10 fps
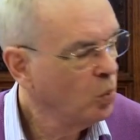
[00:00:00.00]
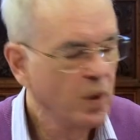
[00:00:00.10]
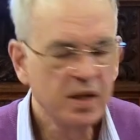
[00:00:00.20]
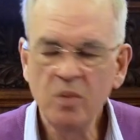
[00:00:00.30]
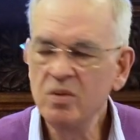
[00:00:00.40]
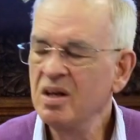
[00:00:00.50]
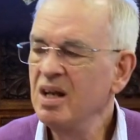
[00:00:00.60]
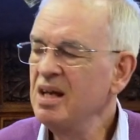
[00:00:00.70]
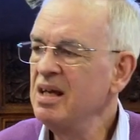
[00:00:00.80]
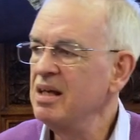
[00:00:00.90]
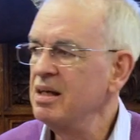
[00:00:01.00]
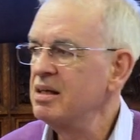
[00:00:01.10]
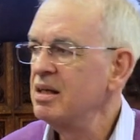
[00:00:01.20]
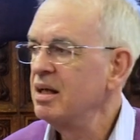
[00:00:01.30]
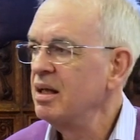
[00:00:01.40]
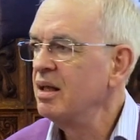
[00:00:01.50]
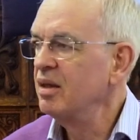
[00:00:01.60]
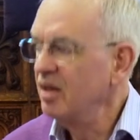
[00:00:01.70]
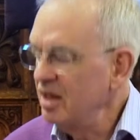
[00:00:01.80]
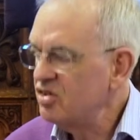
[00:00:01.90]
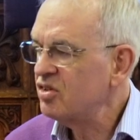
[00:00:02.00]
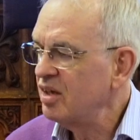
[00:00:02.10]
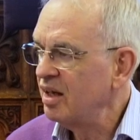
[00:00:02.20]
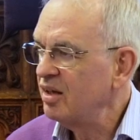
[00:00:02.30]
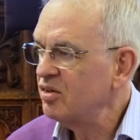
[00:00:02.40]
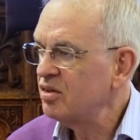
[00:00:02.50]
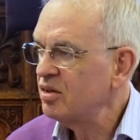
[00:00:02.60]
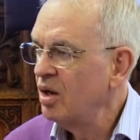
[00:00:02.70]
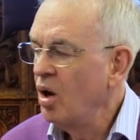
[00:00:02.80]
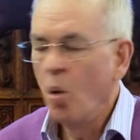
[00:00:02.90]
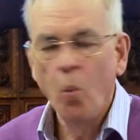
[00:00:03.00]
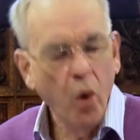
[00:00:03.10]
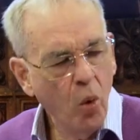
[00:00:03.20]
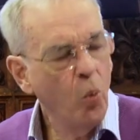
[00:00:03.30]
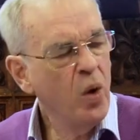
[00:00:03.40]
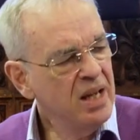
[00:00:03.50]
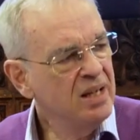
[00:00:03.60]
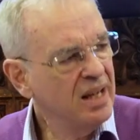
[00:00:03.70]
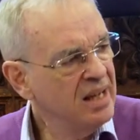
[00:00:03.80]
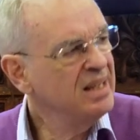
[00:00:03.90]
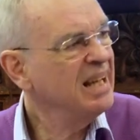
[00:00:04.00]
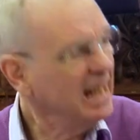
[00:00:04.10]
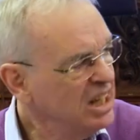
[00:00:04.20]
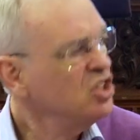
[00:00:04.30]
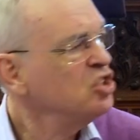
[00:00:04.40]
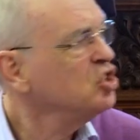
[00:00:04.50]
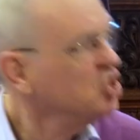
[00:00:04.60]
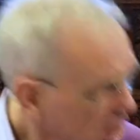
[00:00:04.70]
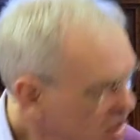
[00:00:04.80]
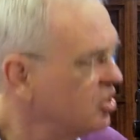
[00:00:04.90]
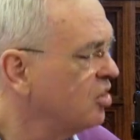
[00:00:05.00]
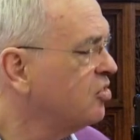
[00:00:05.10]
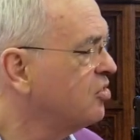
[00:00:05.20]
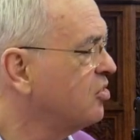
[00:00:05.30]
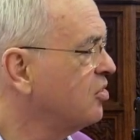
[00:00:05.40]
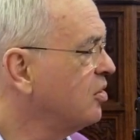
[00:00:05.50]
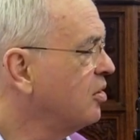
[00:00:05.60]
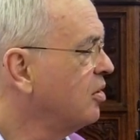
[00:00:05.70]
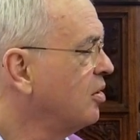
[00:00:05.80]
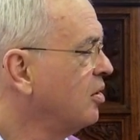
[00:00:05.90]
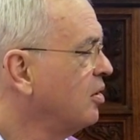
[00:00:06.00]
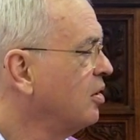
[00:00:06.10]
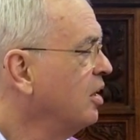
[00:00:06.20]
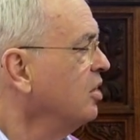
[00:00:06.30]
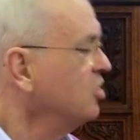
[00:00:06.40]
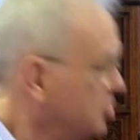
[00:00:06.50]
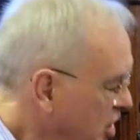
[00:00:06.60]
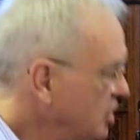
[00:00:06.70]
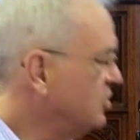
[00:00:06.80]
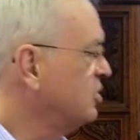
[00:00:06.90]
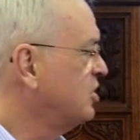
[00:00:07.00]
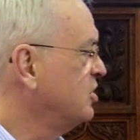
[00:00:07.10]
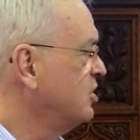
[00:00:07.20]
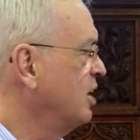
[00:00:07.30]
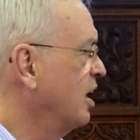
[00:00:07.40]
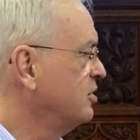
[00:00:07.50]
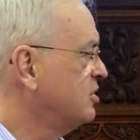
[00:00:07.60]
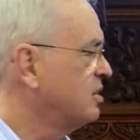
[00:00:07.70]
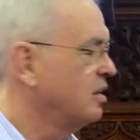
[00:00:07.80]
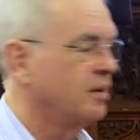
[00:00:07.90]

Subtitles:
We don't need these things. What we need is Jesus. Jesus is the answer.